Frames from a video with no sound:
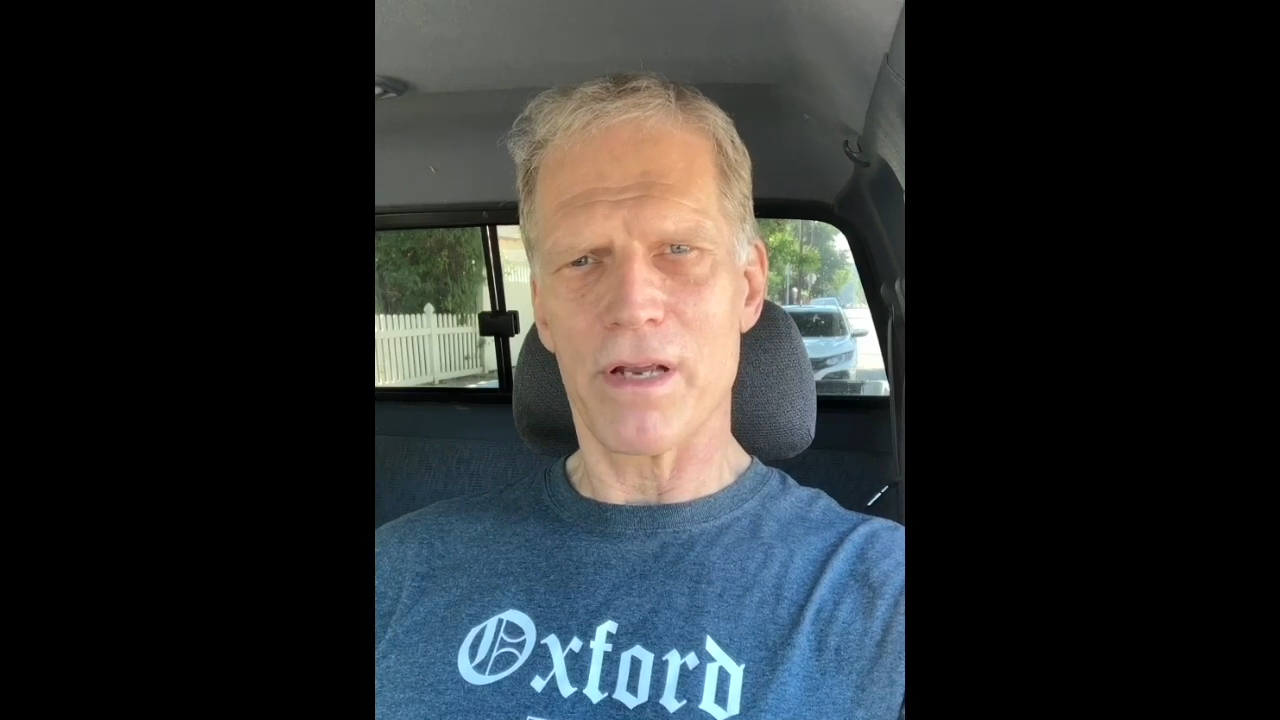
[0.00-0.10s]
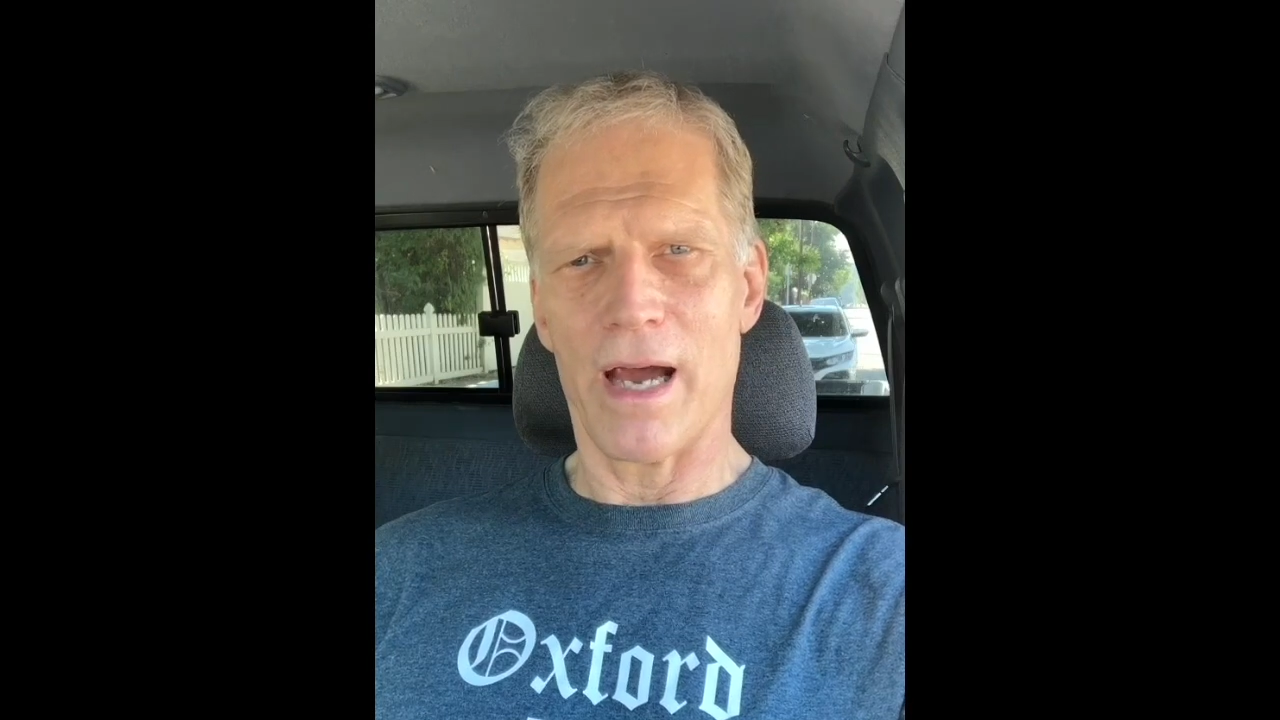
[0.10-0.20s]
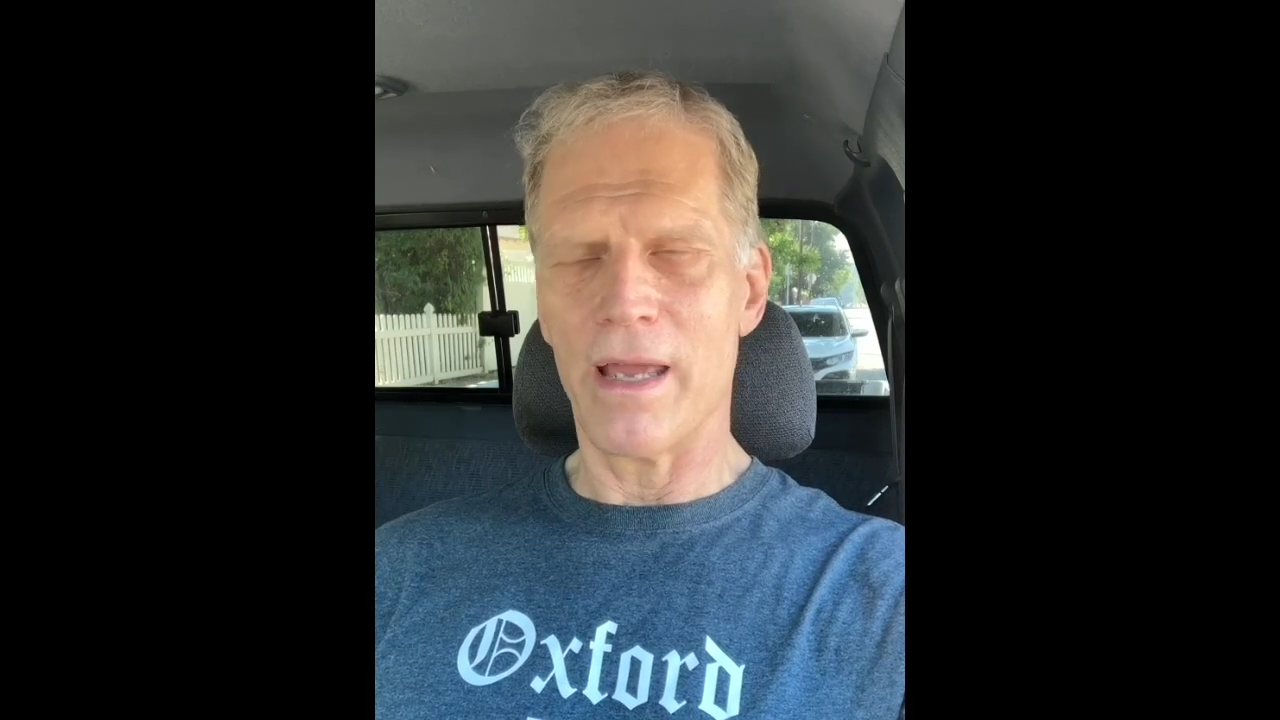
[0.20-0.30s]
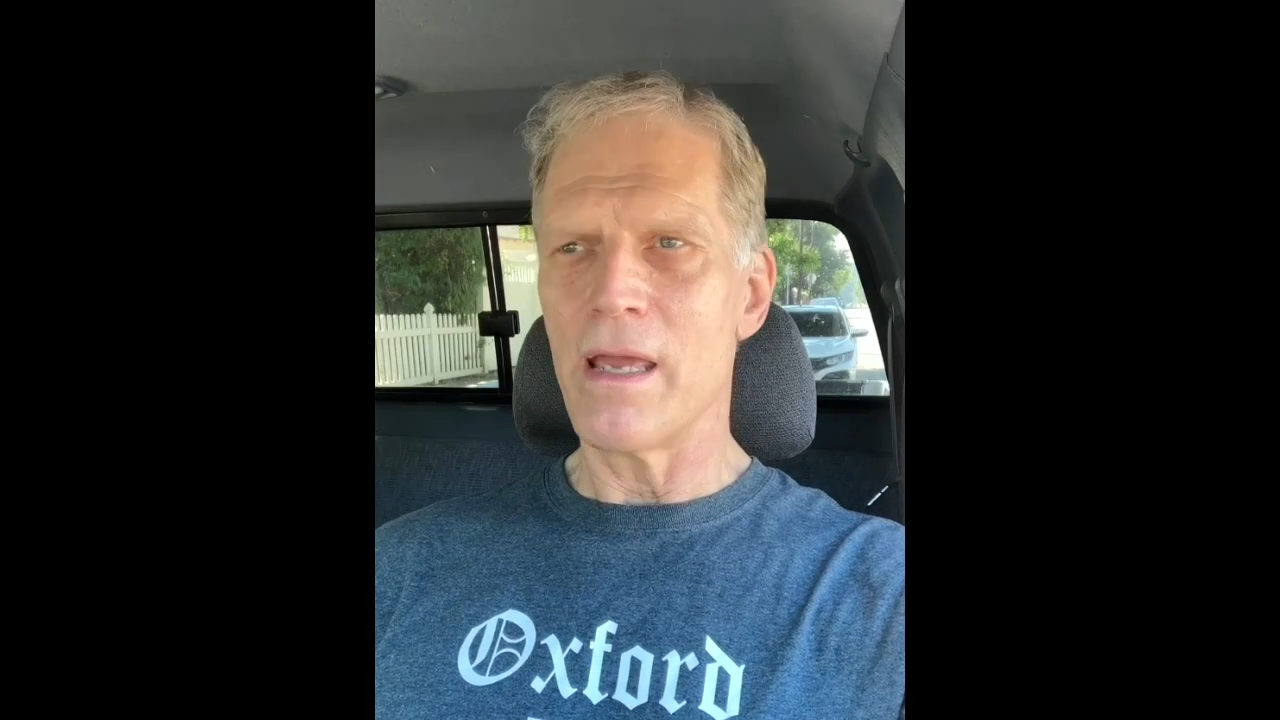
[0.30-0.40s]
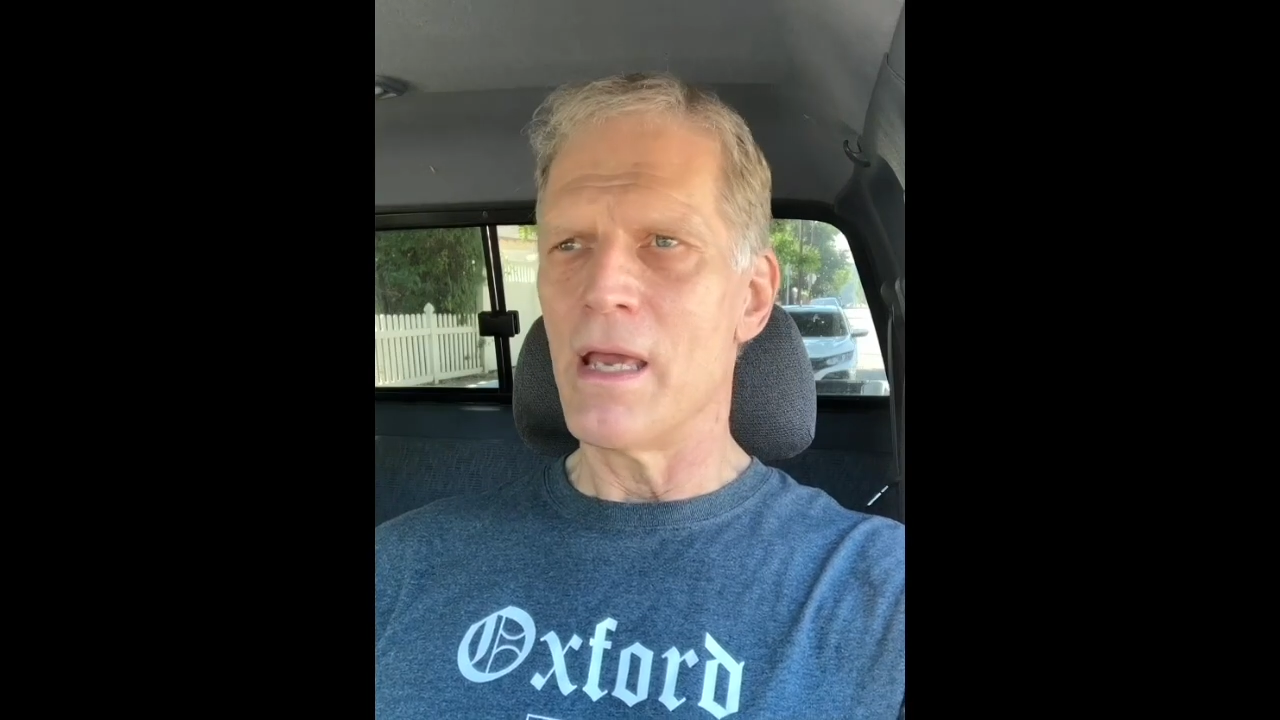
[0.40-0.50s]

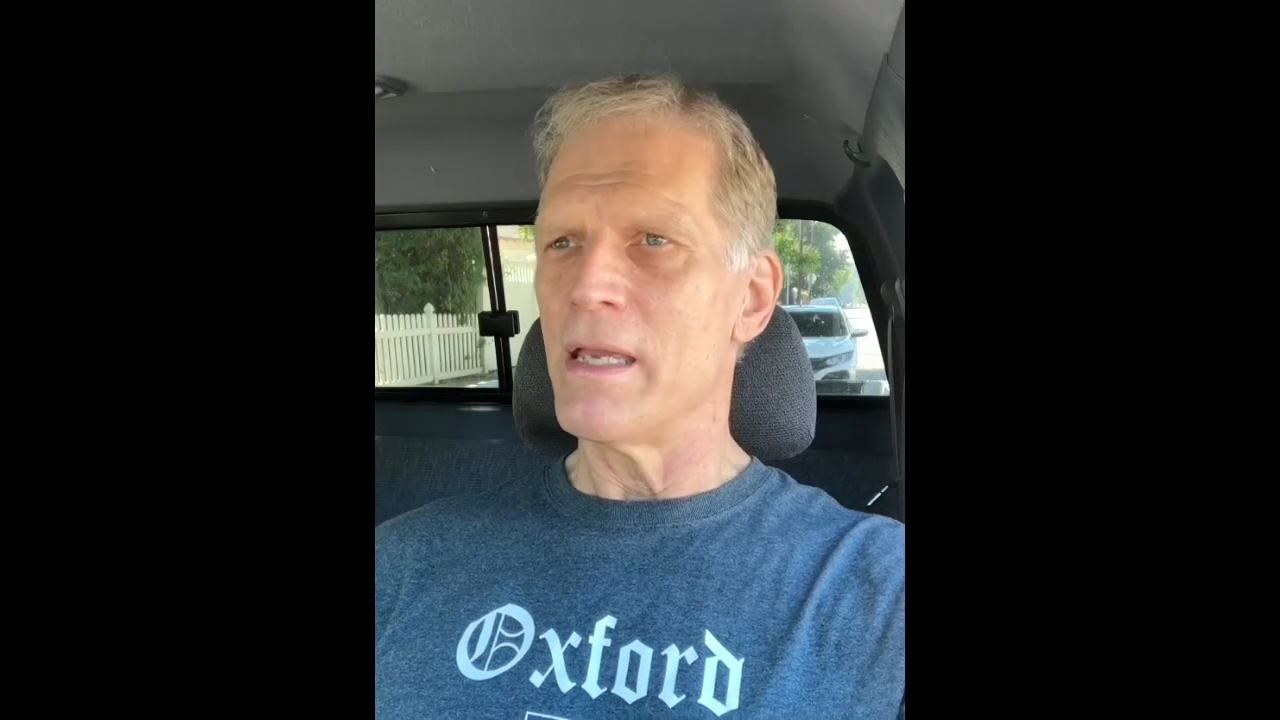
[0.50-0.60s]
guy,